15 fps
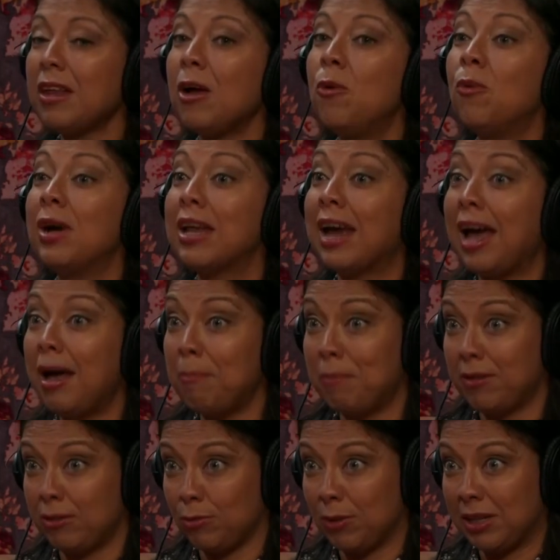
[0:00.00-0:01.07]
What
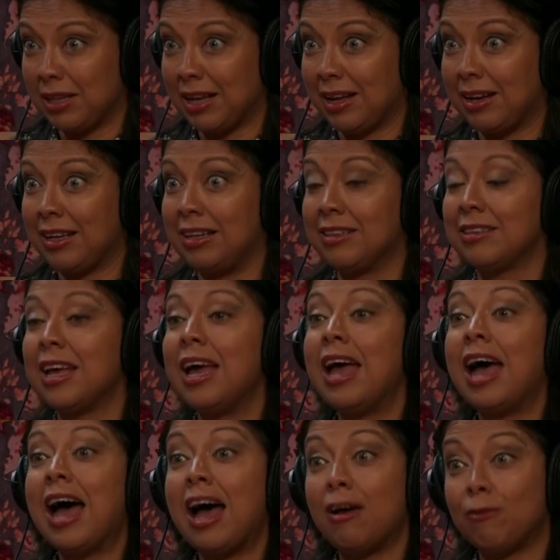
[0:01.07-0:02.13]
happens with that is
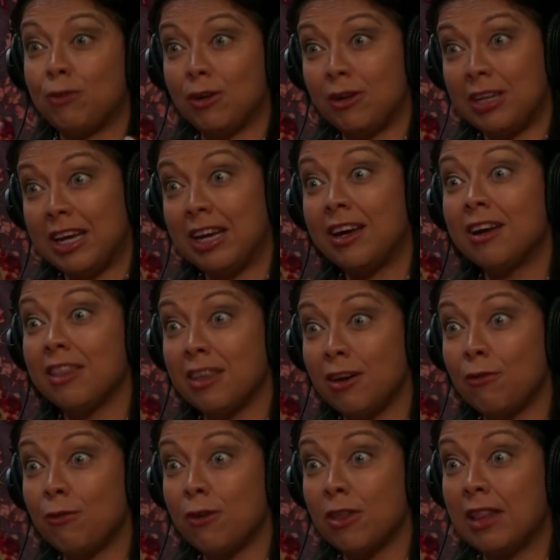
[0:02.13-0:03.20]
after they are there
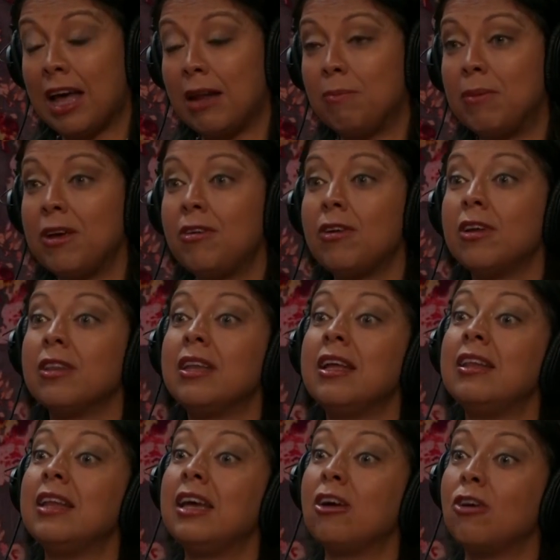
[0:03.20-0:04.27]
for that period,
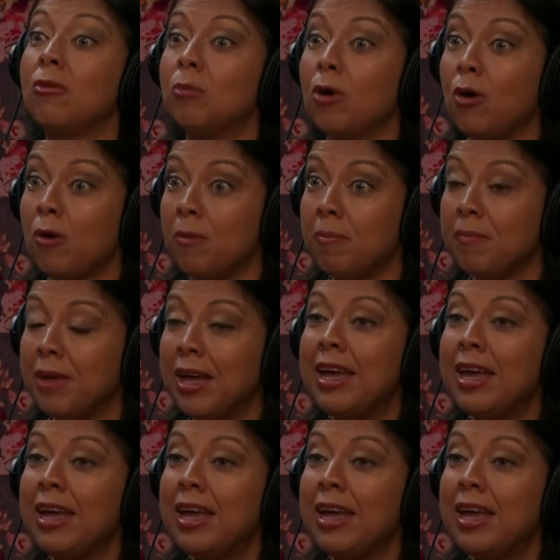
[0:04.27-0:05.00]
then they come home